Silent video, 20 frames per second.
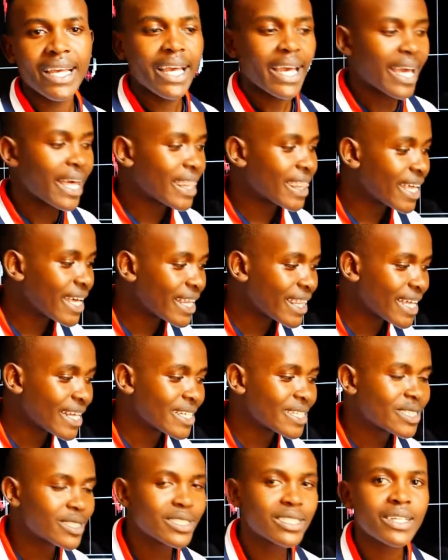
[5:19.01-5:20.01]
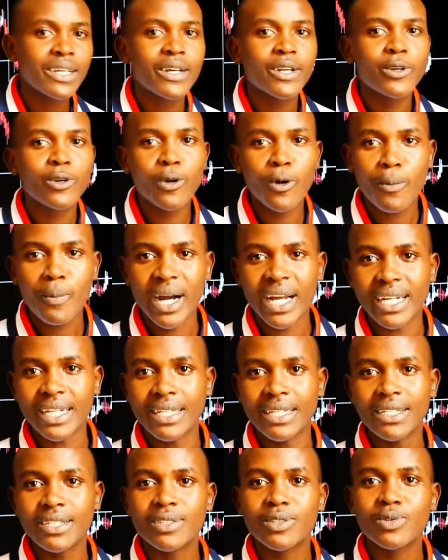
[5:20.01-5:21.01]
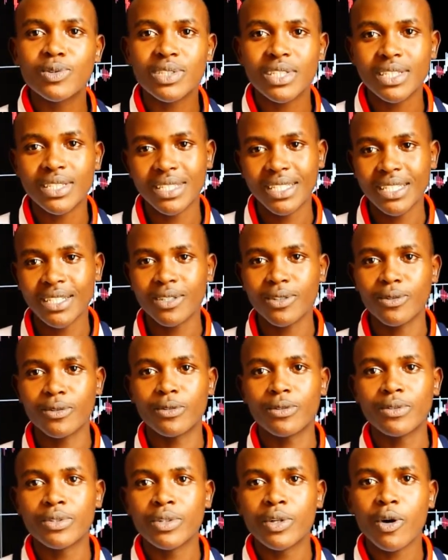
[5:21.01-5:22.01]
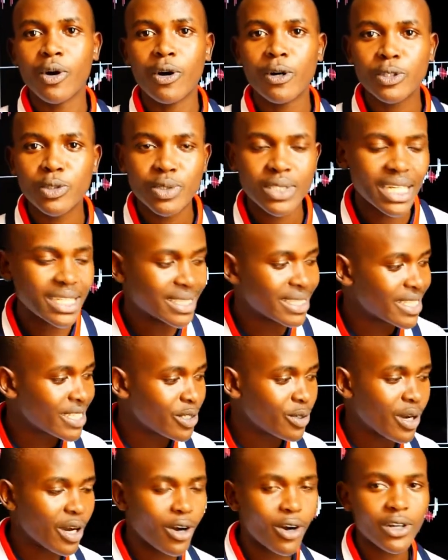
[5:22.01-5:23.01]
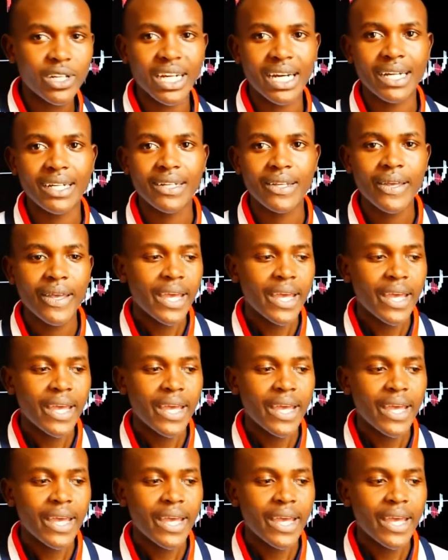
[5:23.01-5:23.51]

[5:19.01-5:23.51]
and then there is no money to sustain you or to sustain your order.